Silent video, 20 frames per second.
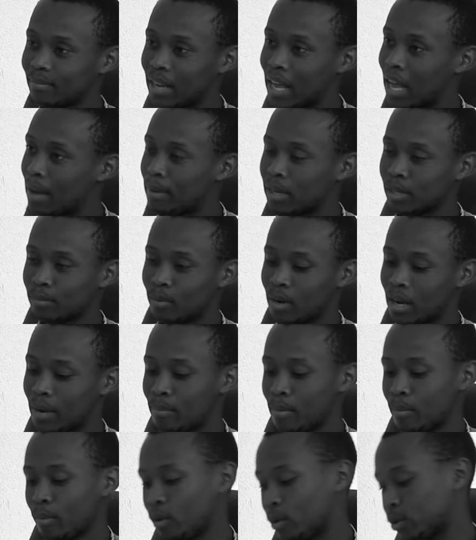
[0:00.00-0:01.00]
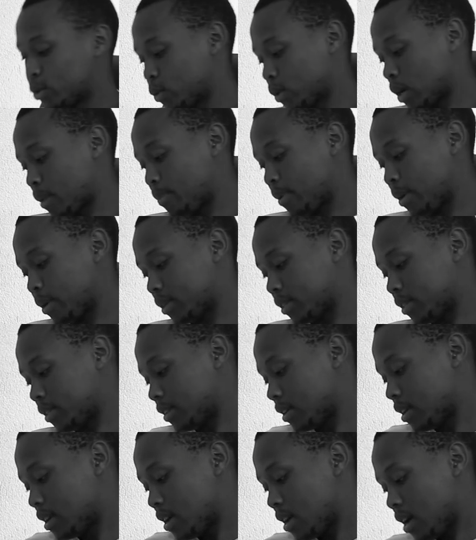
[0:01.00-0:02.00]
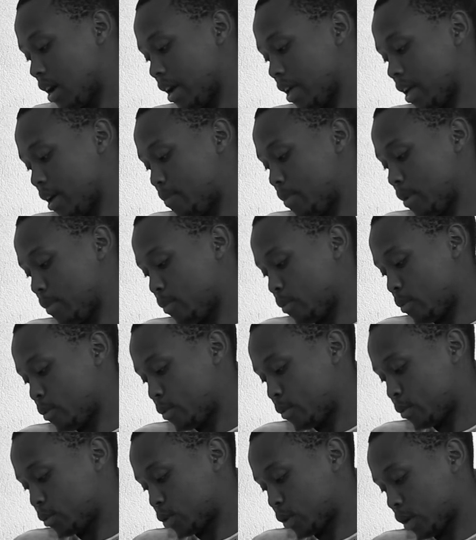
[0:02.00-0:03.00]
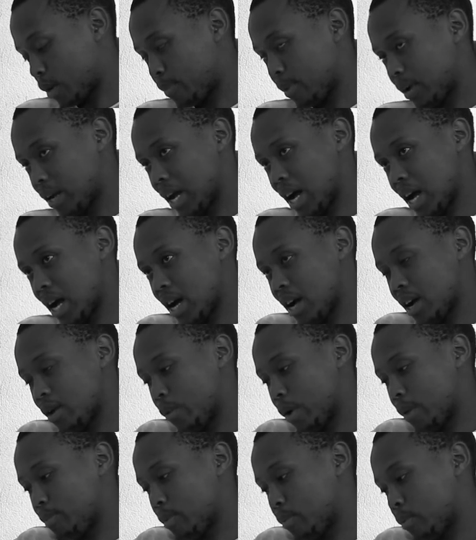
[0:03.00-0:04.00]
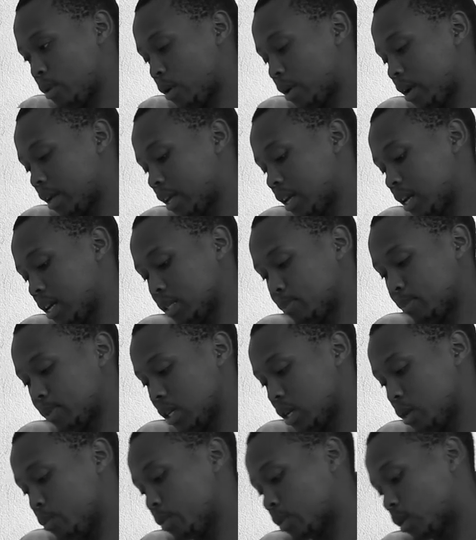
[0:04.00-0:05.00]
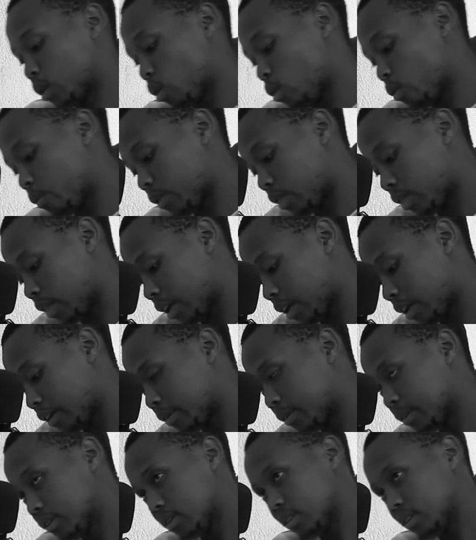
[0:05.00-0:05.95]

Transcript: Yeah, but people always talk about. I hear people talk about white people want to kill us, especially with the COVID thing.